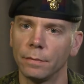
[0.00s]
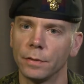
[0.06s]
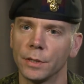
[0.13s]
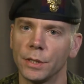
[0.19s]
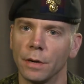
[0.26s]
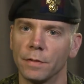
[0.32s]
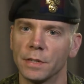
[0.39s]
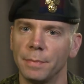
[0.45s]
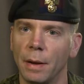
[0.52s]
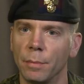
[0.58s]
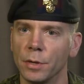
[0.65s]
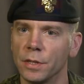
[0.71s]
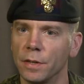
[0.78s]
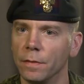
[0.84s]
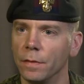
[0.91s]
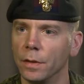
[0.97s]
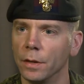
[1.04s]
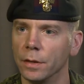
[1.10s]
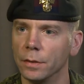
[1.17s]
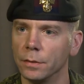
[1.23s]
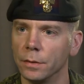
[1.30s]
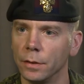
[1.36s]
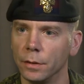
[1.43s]
service members of
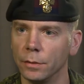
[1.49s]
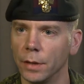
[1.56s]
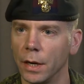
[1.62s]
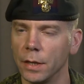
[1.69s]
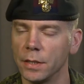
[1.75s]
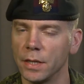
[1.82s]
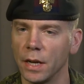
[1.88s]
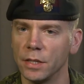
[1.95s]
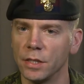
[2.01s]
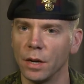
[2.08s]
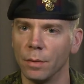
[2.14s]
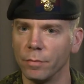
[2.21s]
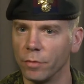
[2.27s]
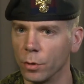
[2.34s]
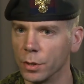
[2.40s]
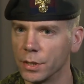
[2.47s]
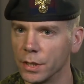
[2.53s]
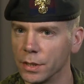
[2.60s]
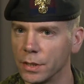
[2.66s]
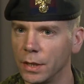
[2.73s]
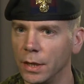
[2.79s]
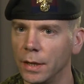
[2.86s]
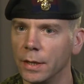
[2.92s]
the United States Armed
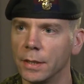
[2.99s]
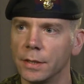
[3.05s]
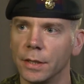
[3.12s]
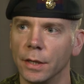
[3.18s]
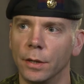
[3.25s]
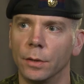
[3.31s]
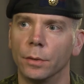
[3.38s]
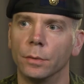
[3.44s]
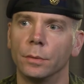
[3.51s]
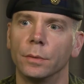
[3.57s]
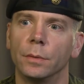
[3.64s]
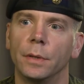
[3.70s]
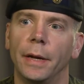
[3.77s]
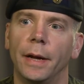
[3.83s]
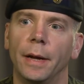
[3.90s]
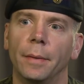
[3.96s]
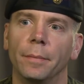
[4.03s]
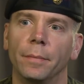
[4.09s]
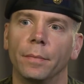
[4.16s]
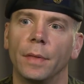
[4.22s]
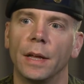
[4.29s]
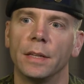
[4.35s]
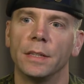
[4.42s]
Forces. So
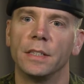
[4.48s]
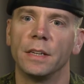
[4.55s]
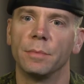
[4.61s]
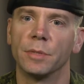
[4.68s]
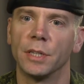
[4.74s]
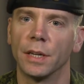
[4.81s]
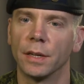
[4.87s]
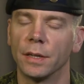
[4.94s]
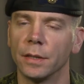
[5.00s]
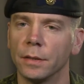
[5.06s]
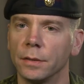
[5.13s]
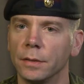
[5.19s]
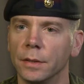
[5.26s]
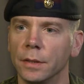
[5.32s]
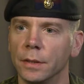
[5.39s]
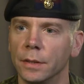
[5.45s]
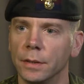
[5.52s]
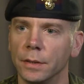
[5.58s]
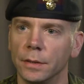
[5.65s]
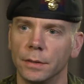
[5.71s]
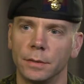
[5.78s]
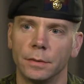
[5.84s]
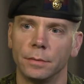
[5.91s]
that seems like,
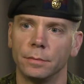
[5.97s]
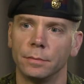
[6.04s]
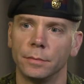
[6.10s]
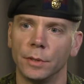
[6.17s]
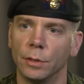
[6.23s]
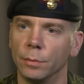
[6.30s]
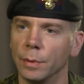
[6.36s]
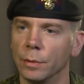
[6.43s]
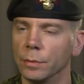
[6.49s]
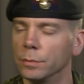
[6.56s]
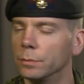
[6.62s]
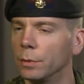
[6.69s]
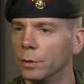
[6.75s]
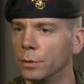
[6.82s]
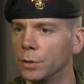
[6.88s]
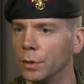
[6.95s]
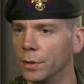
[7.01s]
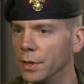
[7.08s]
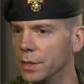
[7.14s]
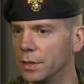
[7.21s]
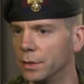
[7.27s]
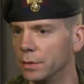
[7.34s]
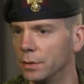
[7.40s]
we were told
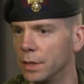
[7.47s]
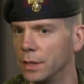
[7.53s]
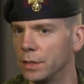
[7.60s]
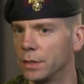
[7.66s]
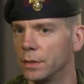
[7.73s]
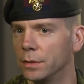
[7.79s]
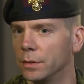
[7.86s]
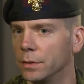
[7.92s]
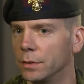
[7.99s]
this, and it's